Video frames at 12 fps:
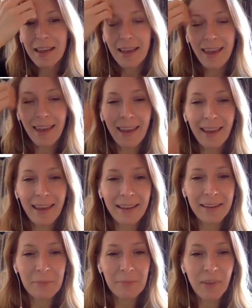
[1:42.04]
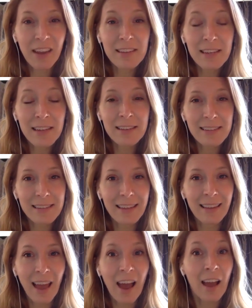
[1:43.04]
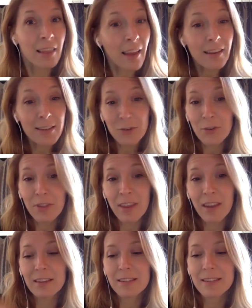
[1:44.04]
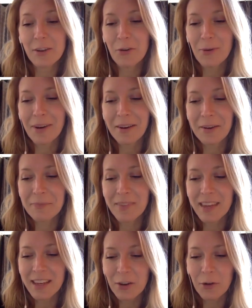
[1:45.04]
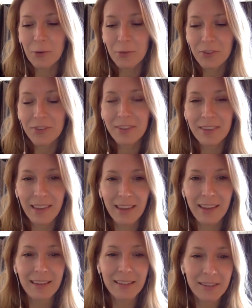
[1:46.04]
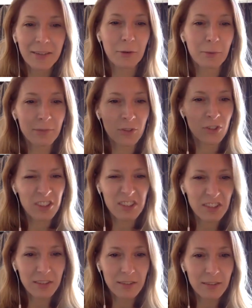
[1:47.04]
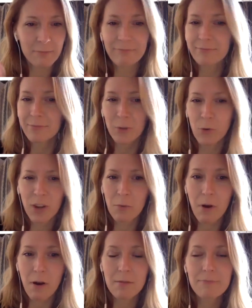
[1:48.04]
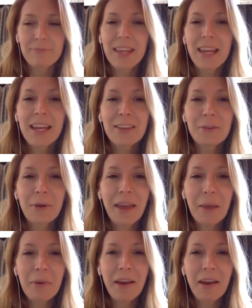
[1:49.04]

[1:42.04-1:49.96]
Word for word: and because he's, I like certain things, so um, he knows that, you know, just don't get it wrong. So he came back